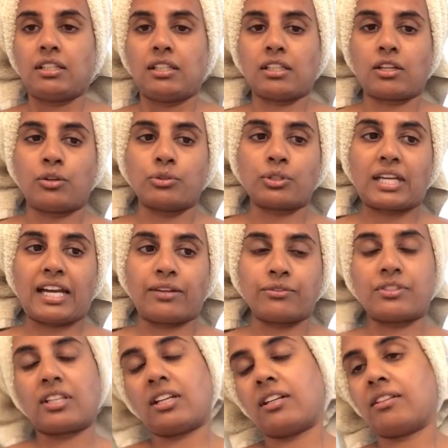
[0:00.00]
cold
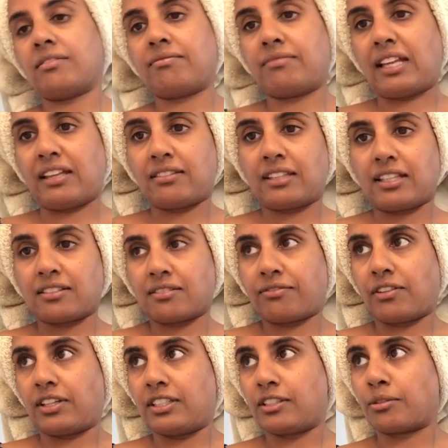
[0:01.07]
counter, that's
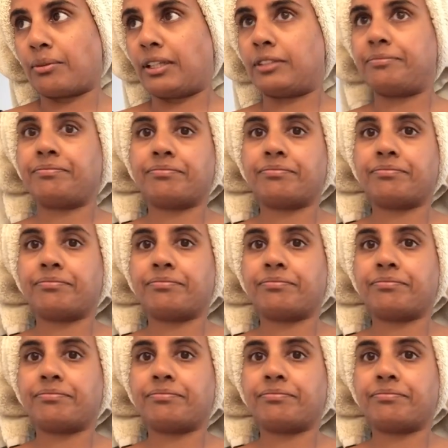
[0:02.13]
fine as well.